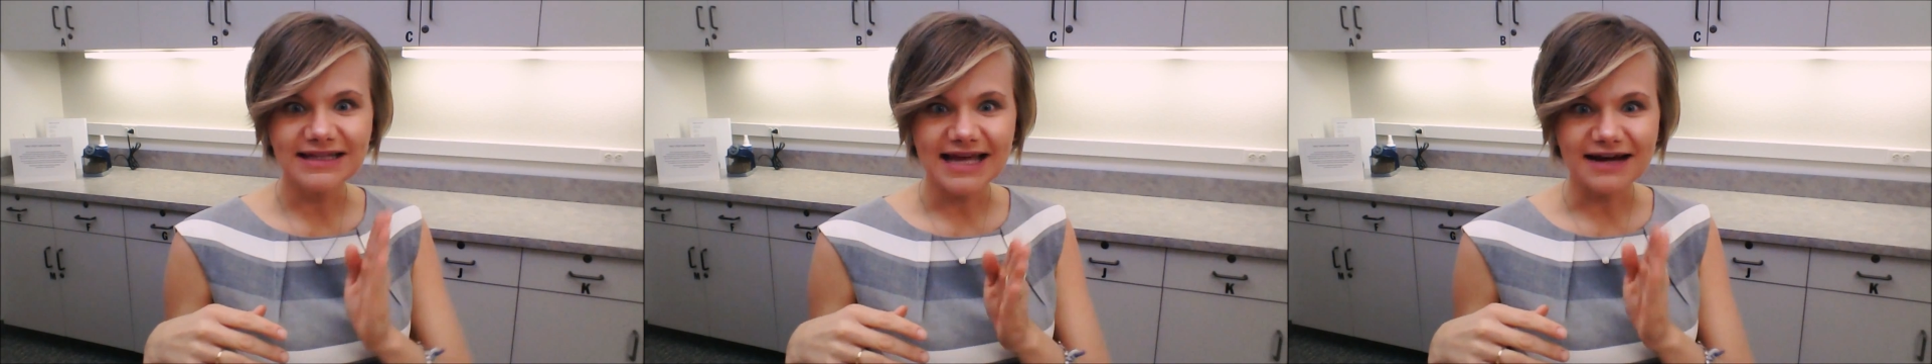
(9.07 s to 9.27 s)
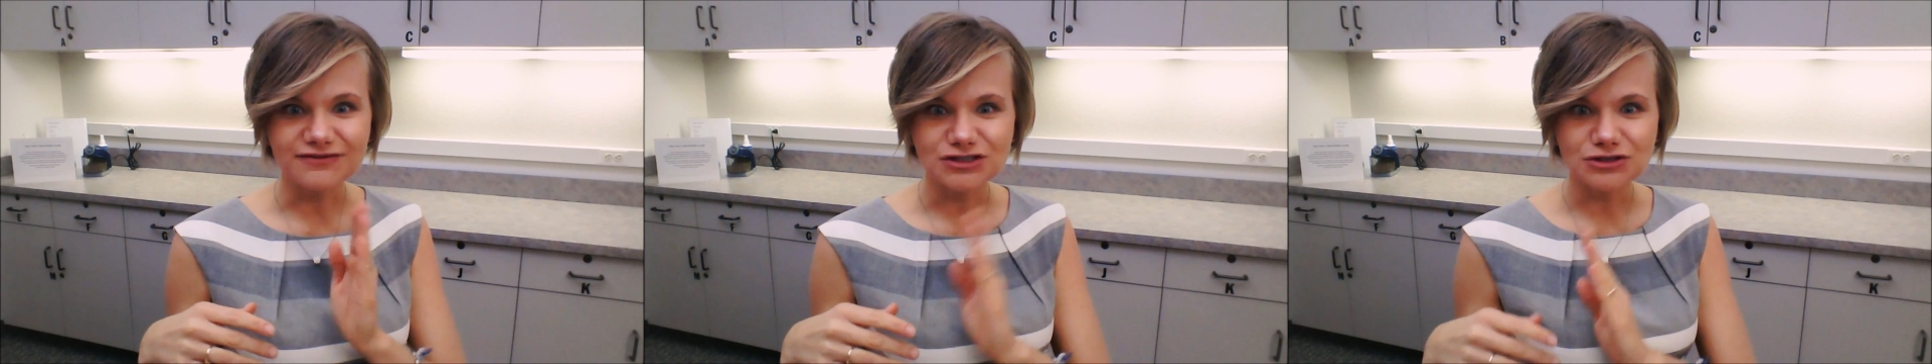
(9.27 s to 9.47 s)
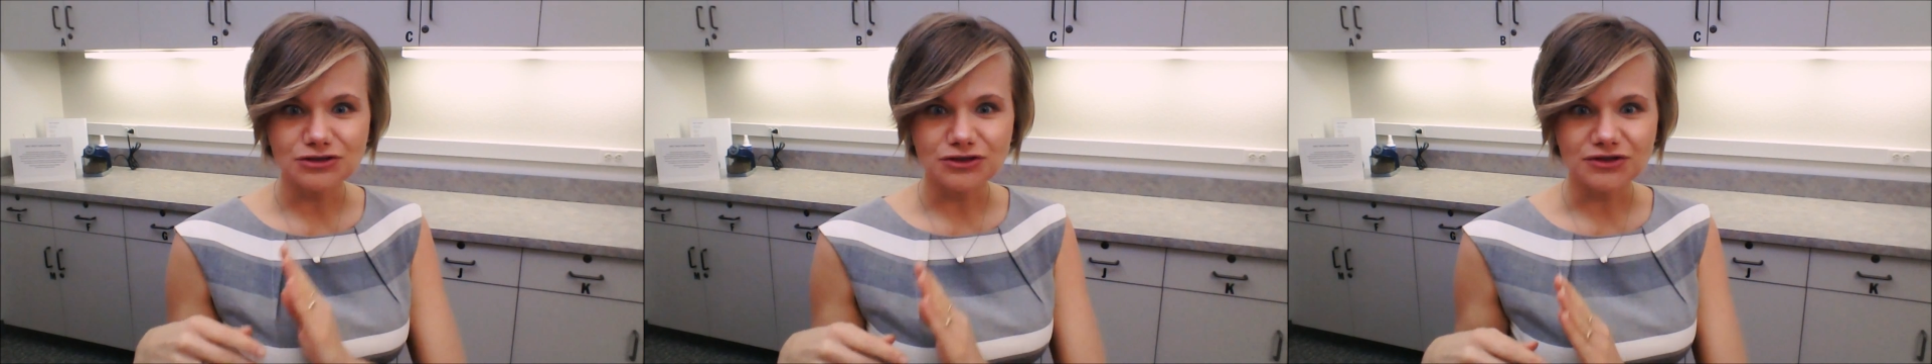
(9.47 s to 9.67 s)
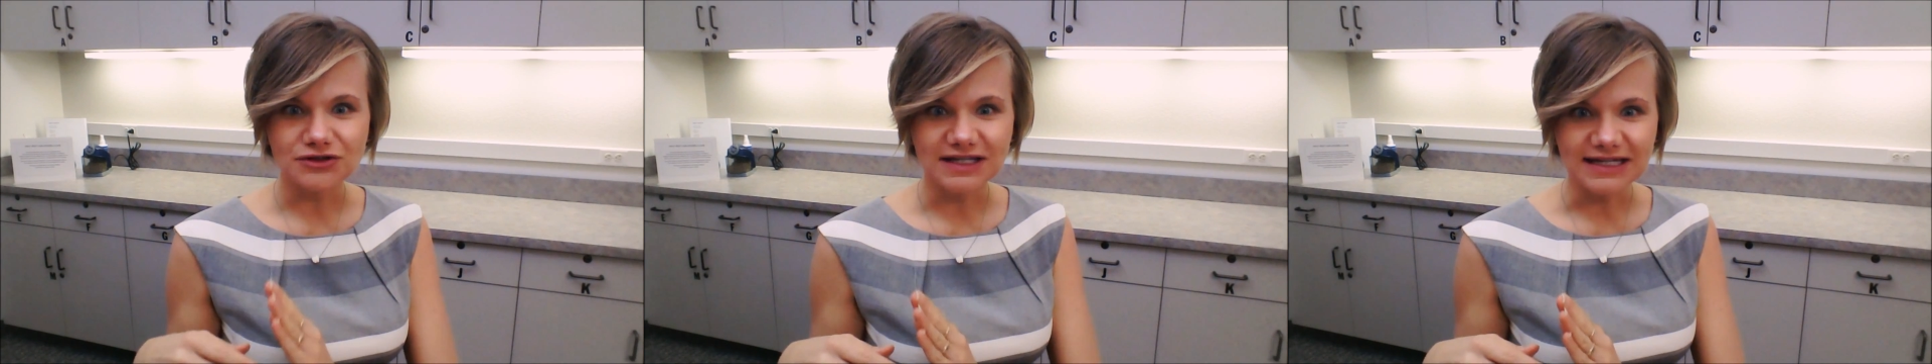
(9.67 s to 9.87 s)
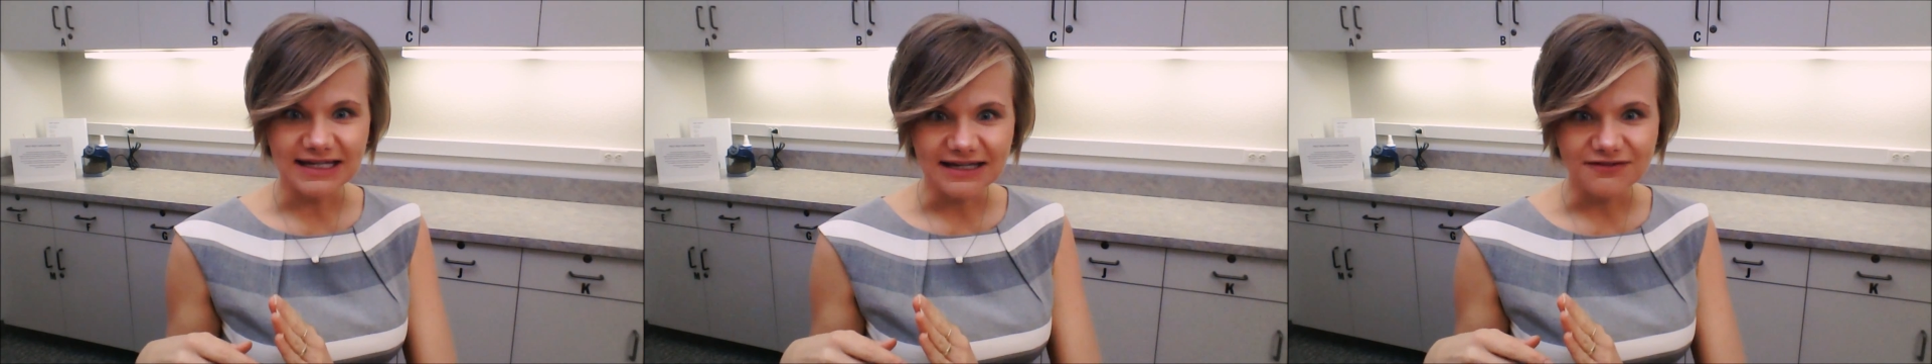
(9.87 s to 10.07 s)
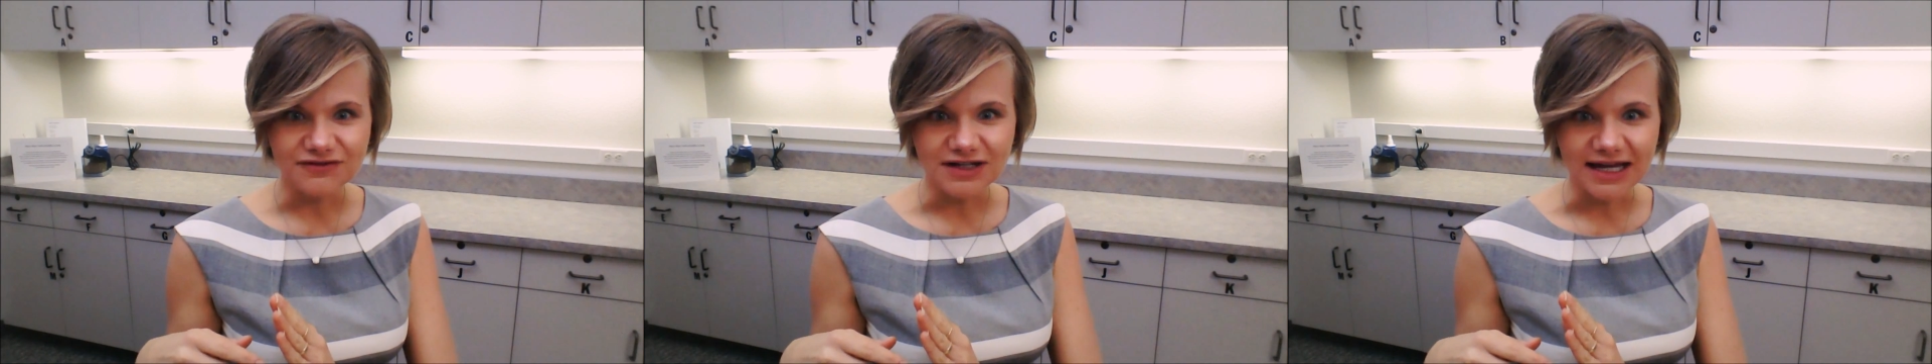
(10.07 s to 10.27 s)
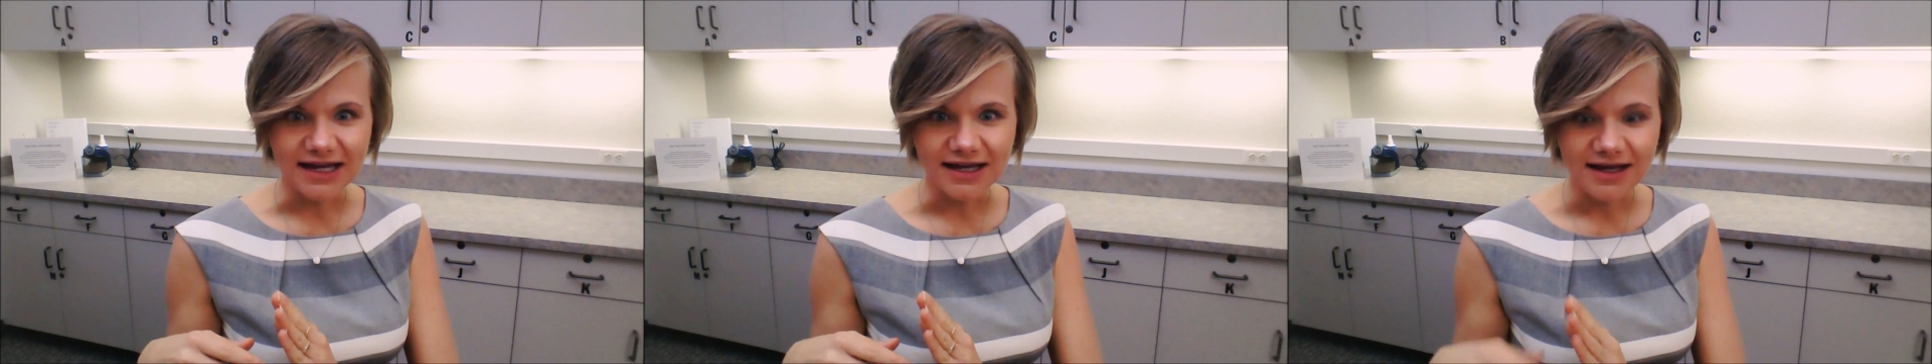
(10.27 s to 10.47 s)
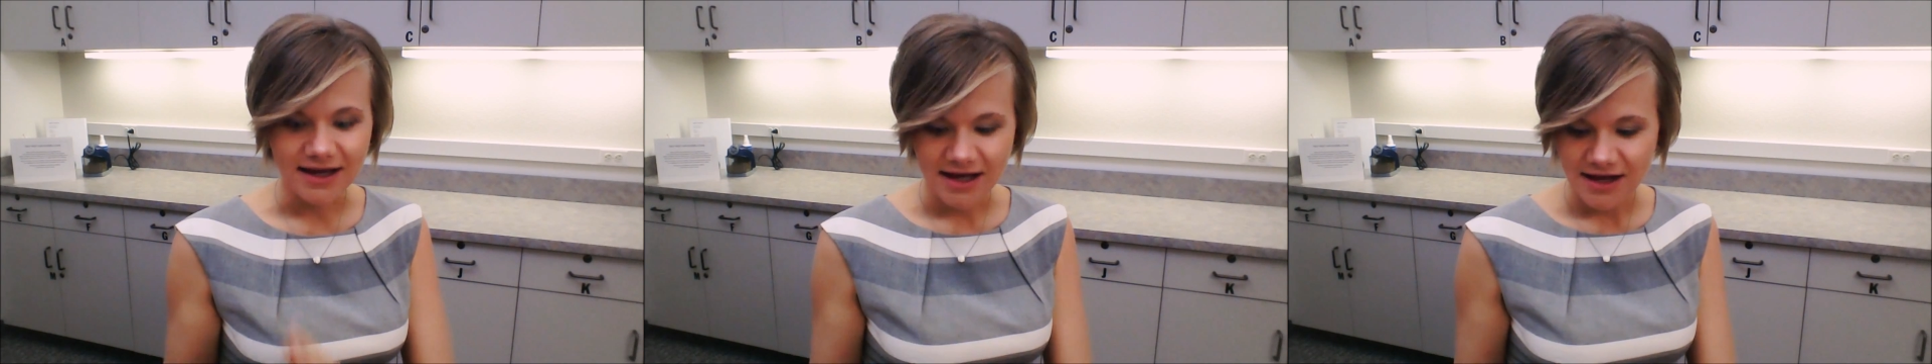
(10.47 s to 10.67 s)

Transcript: the afternoon, or the evening,